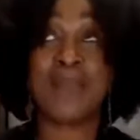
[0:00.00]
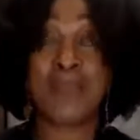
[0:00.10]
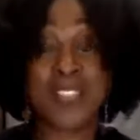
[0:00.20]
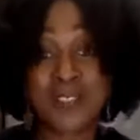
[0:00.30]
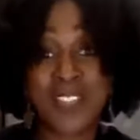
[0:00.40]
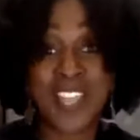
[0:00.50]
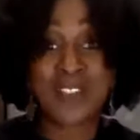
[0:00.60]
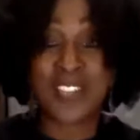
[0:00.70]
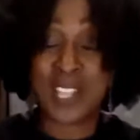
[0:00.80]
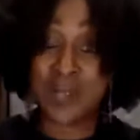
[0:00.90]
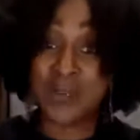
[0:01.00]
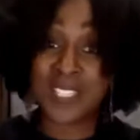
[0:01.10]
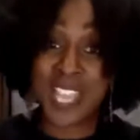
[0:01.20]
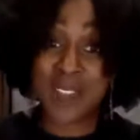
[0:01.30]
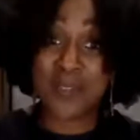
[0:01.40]
at Breath of Life in
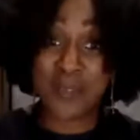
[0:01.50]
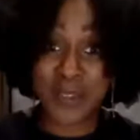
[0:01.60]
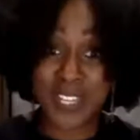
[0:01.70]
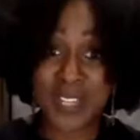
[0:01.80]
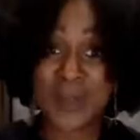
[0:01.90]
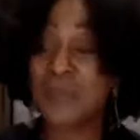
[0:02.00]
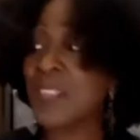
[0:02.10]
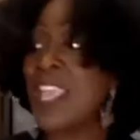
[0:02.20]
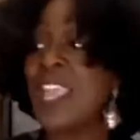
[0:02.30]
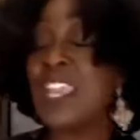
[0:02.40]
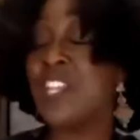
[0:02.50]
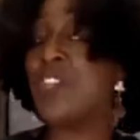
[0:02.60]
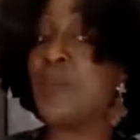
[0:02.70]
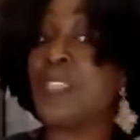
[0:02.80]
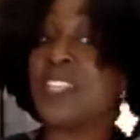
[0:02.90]
Inglewood, California. He
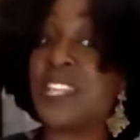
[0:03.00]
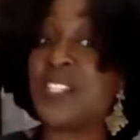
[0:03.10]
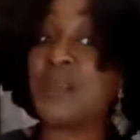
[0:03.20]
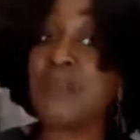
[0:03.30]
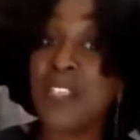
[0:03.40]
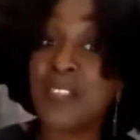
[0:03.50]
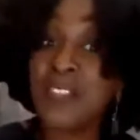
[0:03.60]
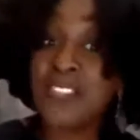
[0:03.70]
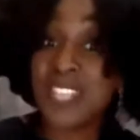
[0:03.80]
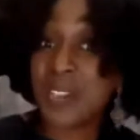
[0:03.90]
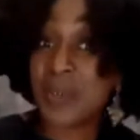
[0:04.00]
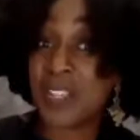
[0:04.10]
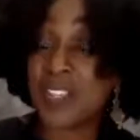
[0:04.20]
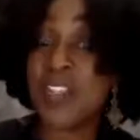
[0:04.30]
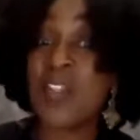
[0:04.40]
told me that his mother's
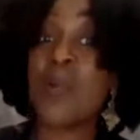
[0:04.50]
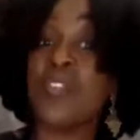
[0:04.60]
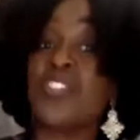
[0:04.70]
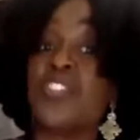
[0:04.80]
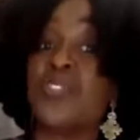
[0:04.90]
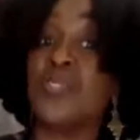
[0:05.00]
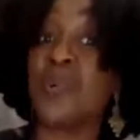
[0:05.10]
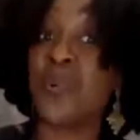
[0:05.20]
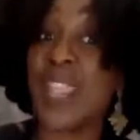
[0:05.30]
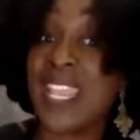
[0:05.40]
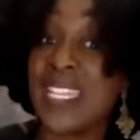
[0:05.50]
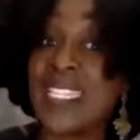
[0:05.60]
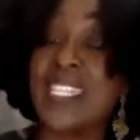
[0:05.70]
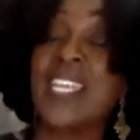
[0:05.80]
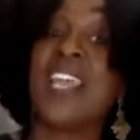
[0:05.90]
secret was to
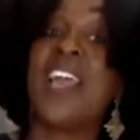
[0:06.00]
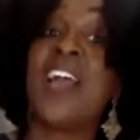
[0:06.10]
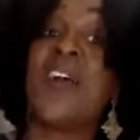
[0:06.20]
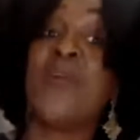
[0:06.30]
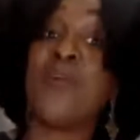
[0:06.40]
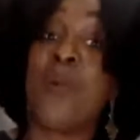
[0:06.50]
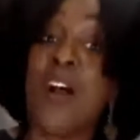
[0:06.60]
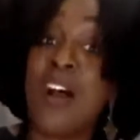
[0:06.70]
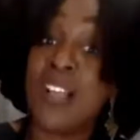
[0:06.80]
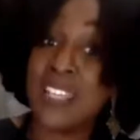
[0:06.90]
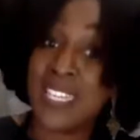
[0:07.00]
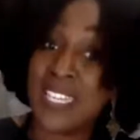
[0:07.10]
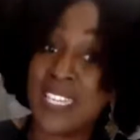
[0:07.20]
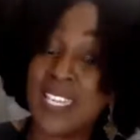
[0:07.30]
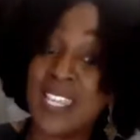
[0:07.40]
grate raw
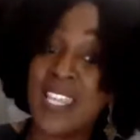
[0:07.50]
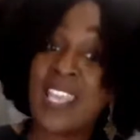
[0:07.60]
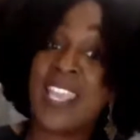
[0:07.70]
onion